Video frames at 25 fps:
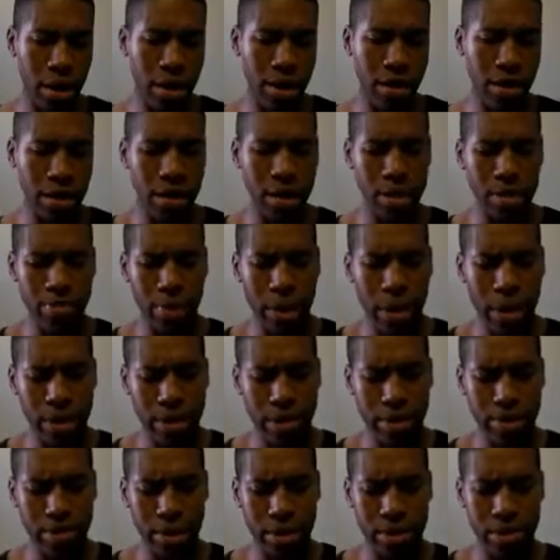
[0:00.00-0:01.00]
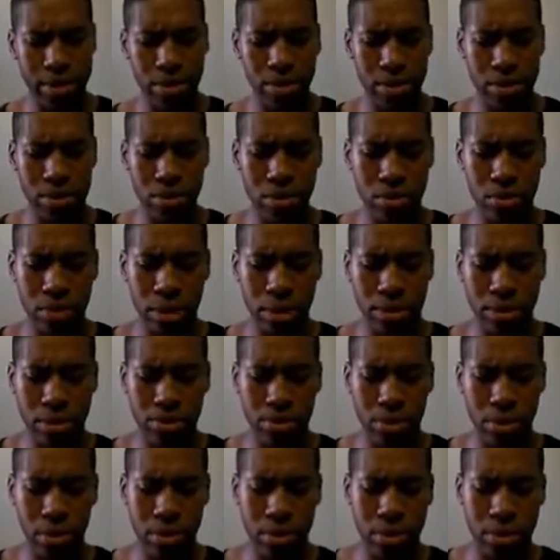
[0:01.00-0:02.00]
each patty is about 22 grams of
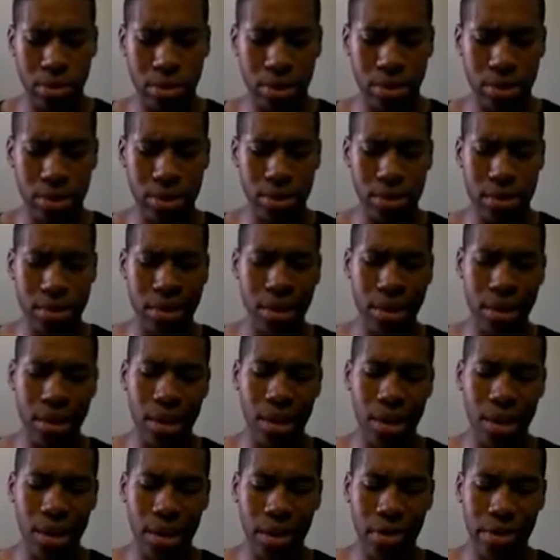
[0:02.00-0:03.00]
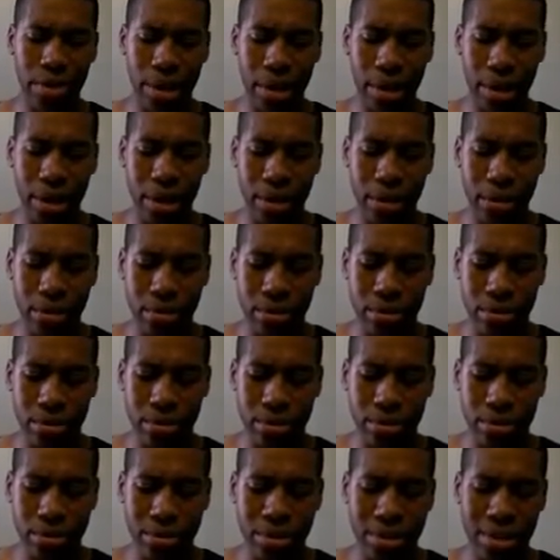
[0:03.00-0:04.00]
protein and about
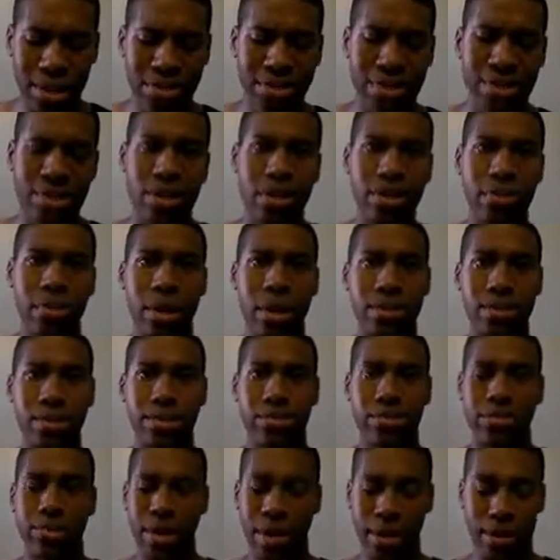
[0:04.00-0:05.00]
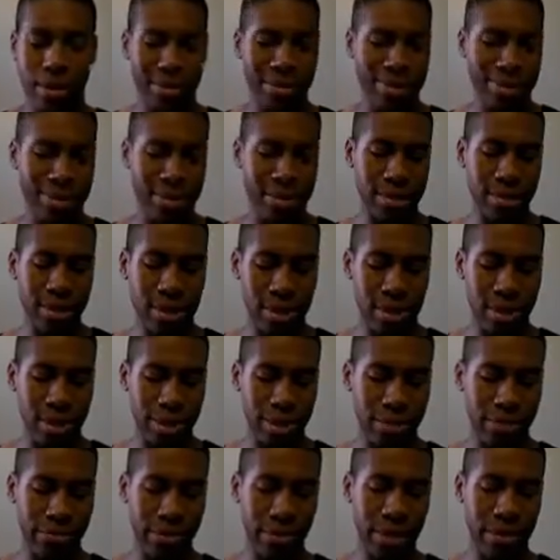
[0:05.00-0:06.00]
17 grams of fat. This isn't the
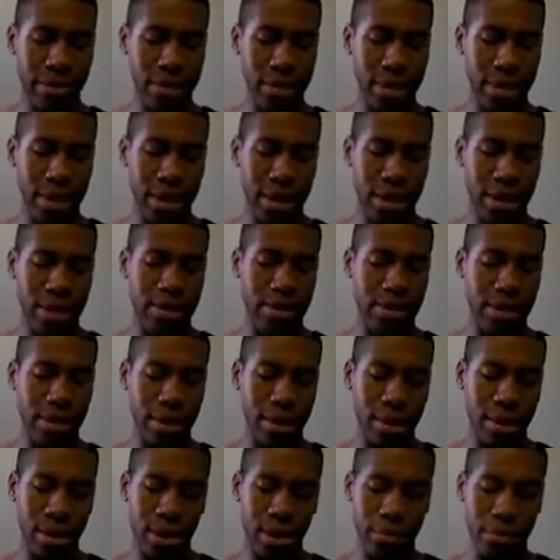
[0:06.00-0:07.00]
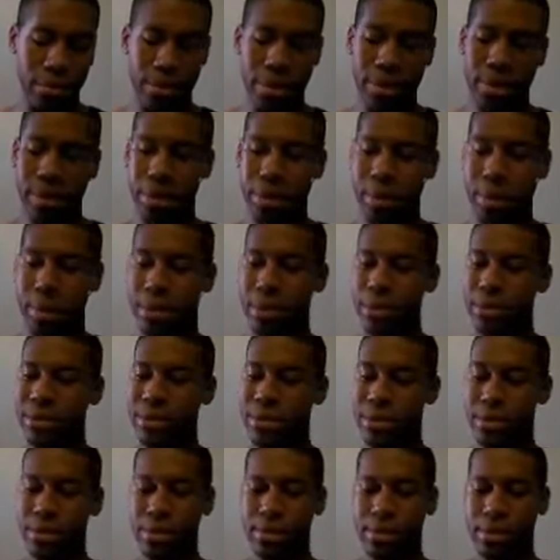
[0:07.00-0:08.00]
leanest version they had, but
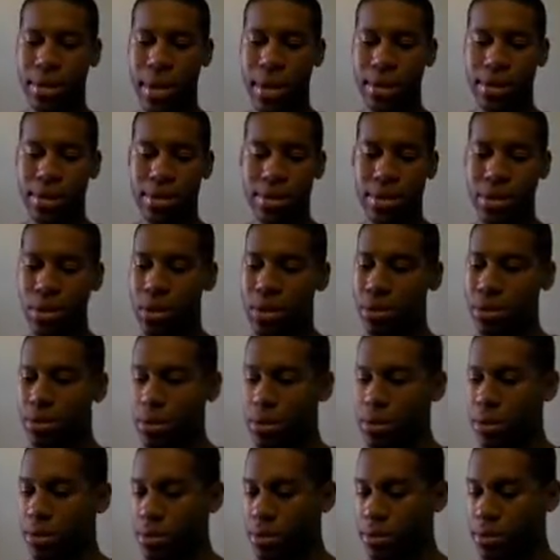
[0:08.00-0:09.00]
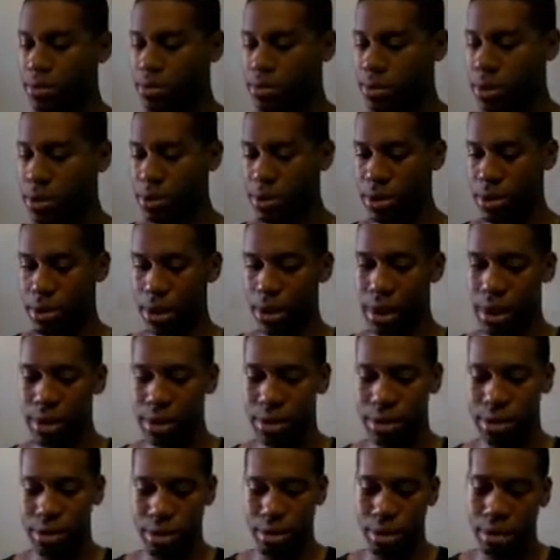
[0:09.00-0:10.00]
this is actually the only version they had.
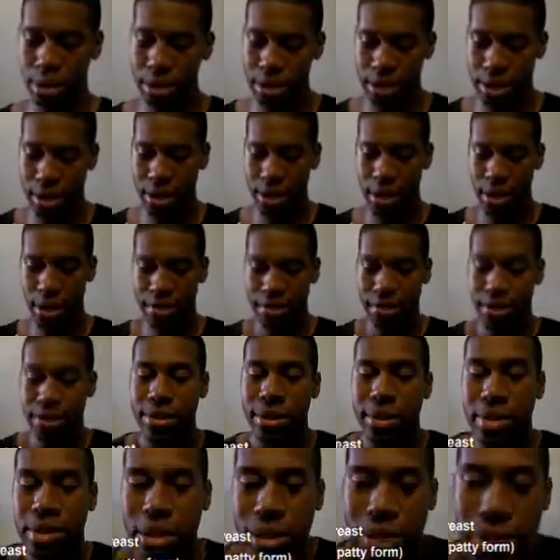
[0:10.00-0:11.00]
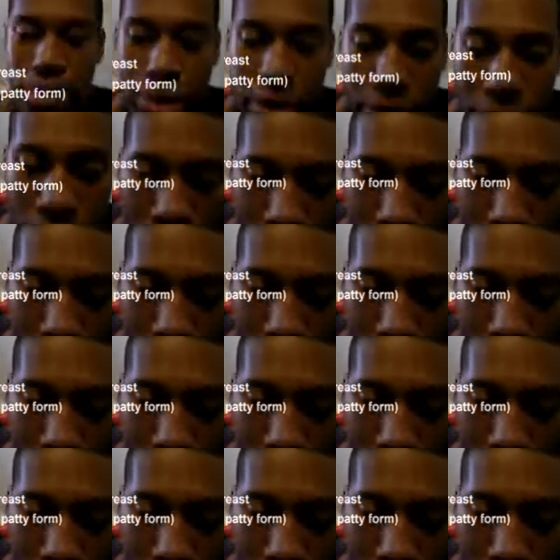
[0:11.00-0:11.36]
They didn't have anything leaner.